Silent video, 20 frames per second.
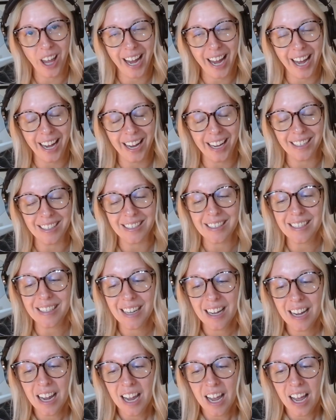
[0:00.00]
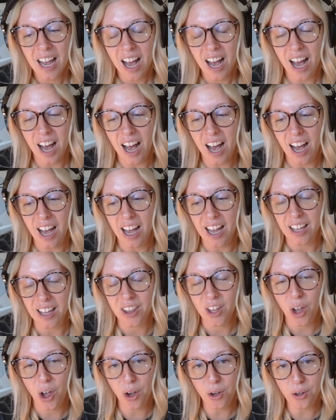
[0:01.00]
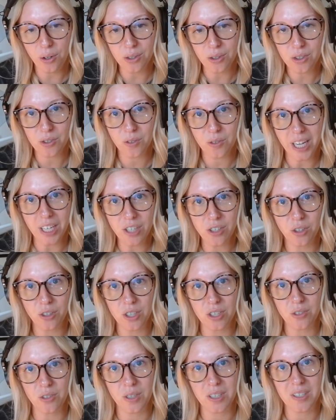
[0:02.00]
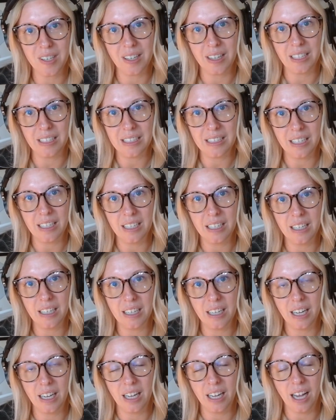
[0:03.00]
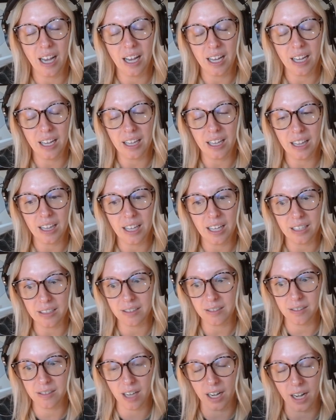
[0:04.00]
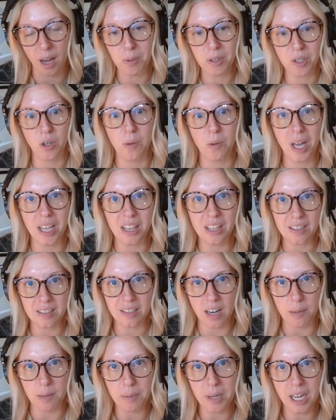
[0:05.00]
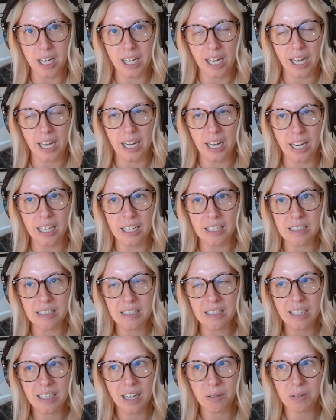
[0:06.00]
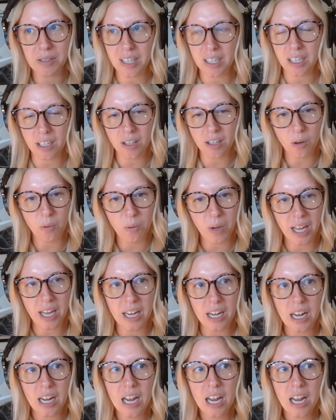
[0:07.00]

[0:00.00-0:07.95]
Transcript: And the host, Rachel, just recently did an episode about this topic. And I was like, you know what?